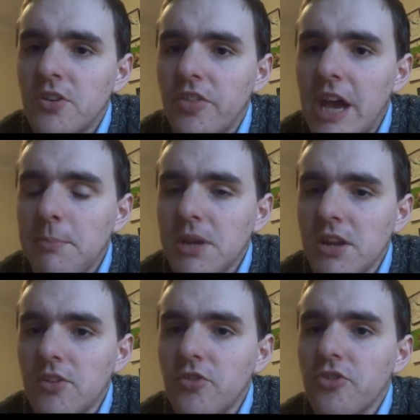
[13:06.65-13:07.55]
That
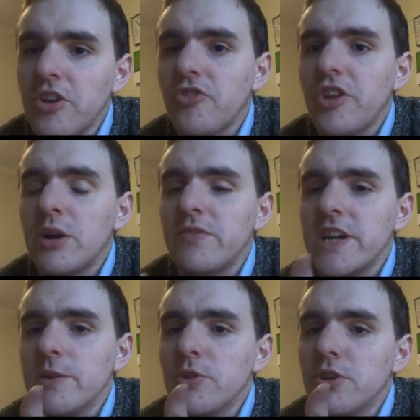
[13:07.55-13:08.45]
means it's now
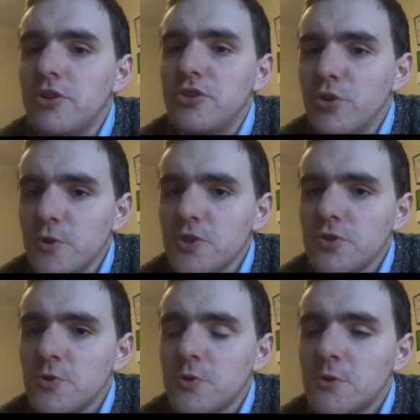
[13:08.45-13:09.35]
available in the Nook
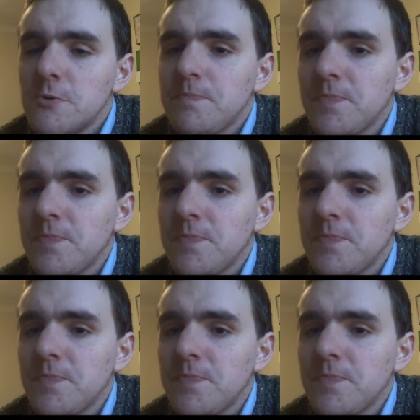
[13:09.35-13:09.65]
store